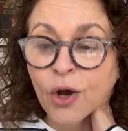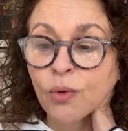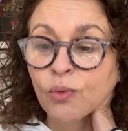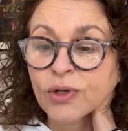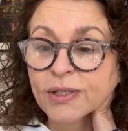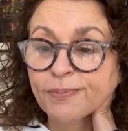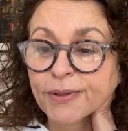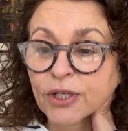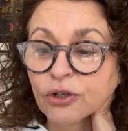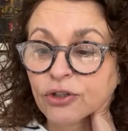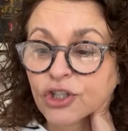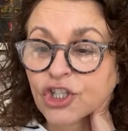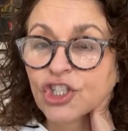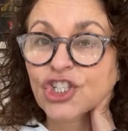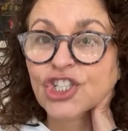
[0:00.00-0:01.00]
was
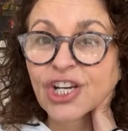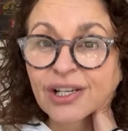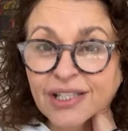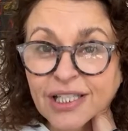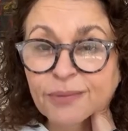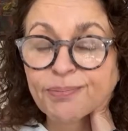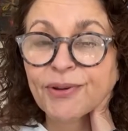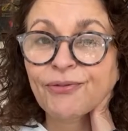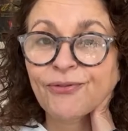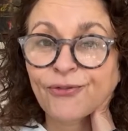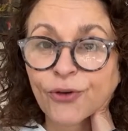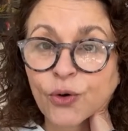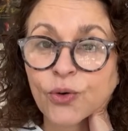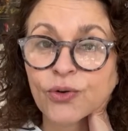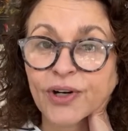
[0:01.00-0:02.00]
because just
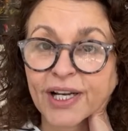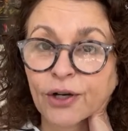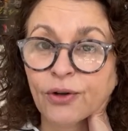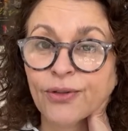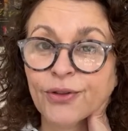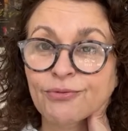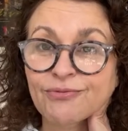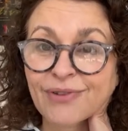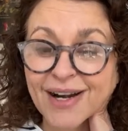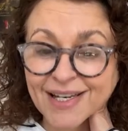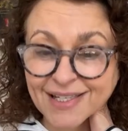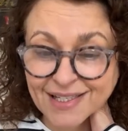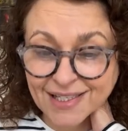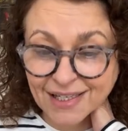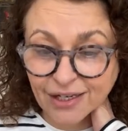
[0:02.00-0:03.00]
before it on the
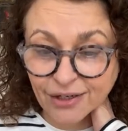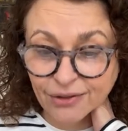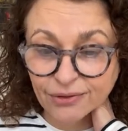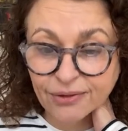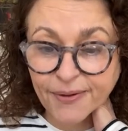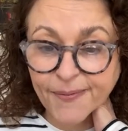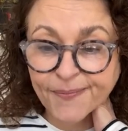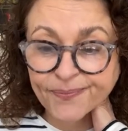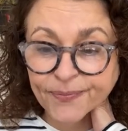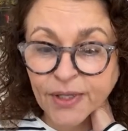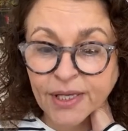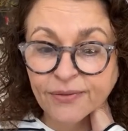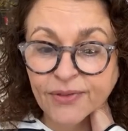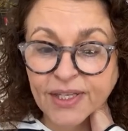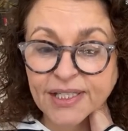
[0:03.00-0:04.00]
radio,
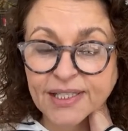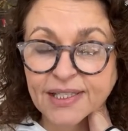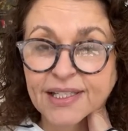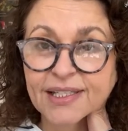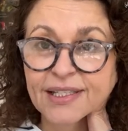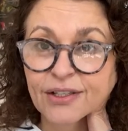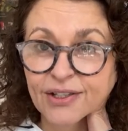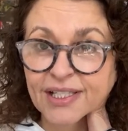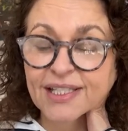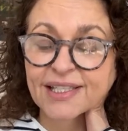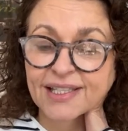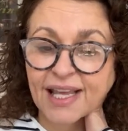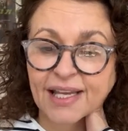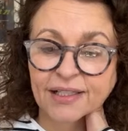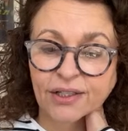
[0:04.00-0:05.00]
this is this
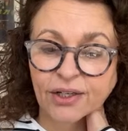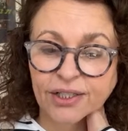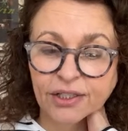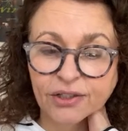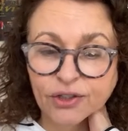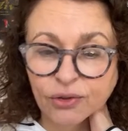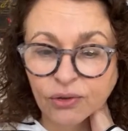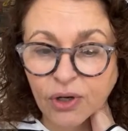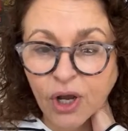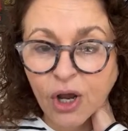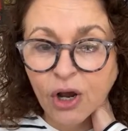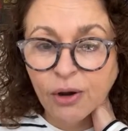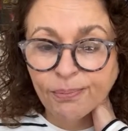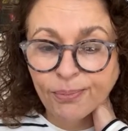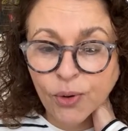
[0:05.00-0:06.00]
is the headline I saw.
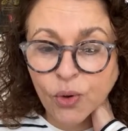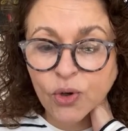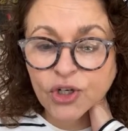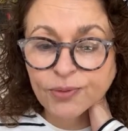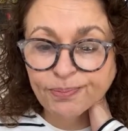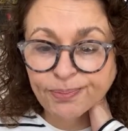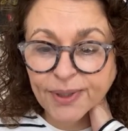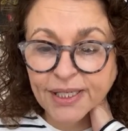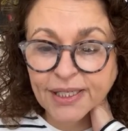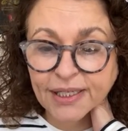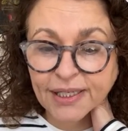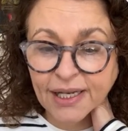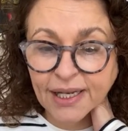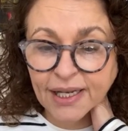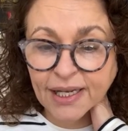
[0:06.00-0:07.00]
Porsche
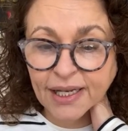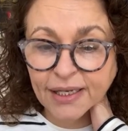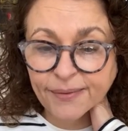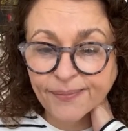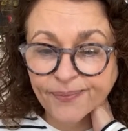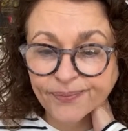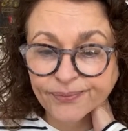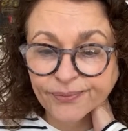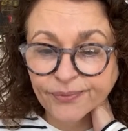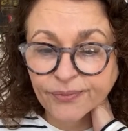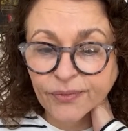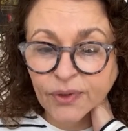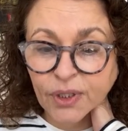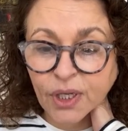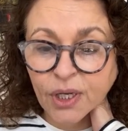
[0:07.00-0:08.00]
billionaire
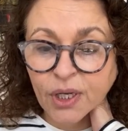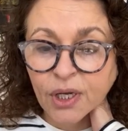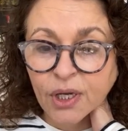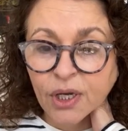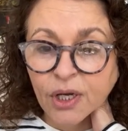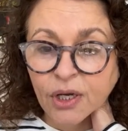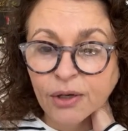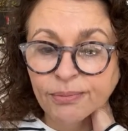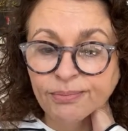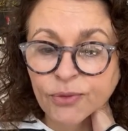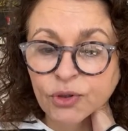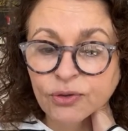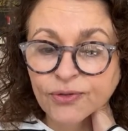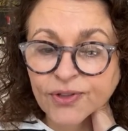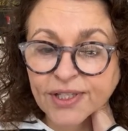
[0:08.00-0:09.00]

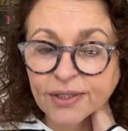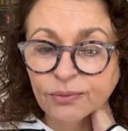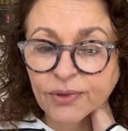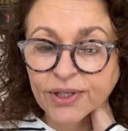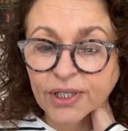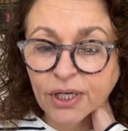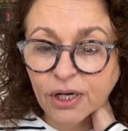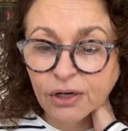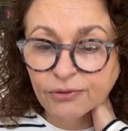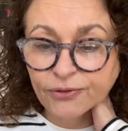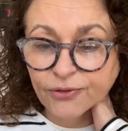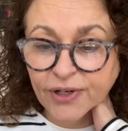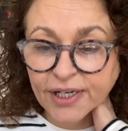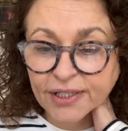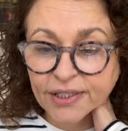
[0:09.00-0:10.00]
moves in with
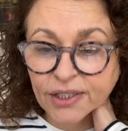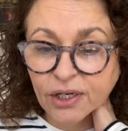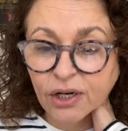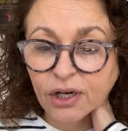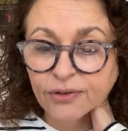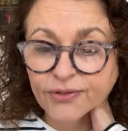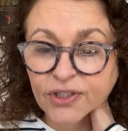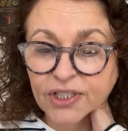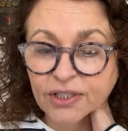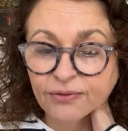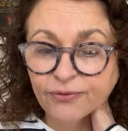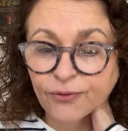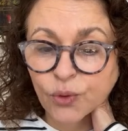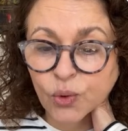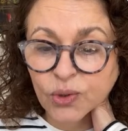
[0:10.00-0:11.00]
girlfriend after
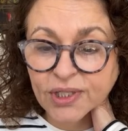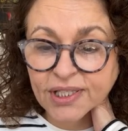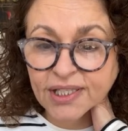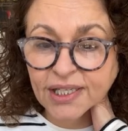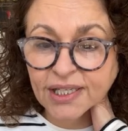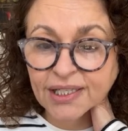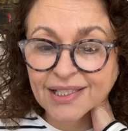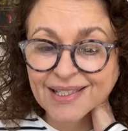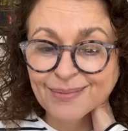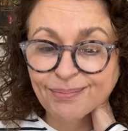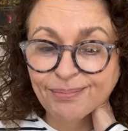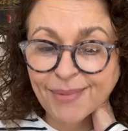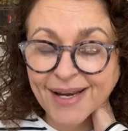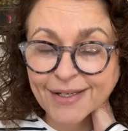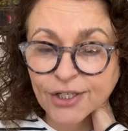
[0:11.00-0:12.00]
divorcing
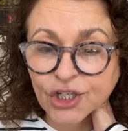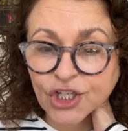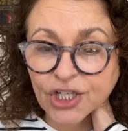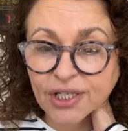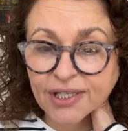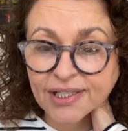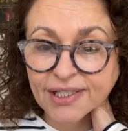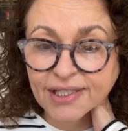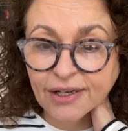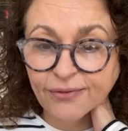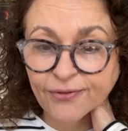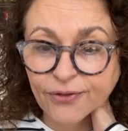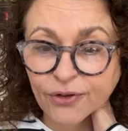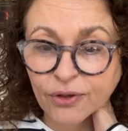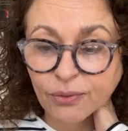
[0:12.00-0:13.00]
dementia
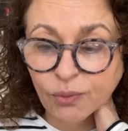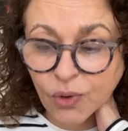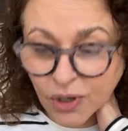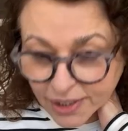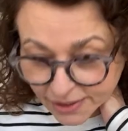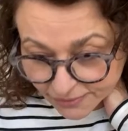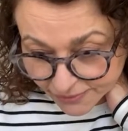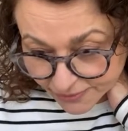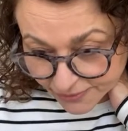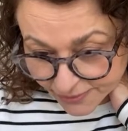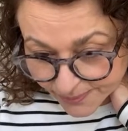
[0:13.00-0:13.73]
sufferer wife.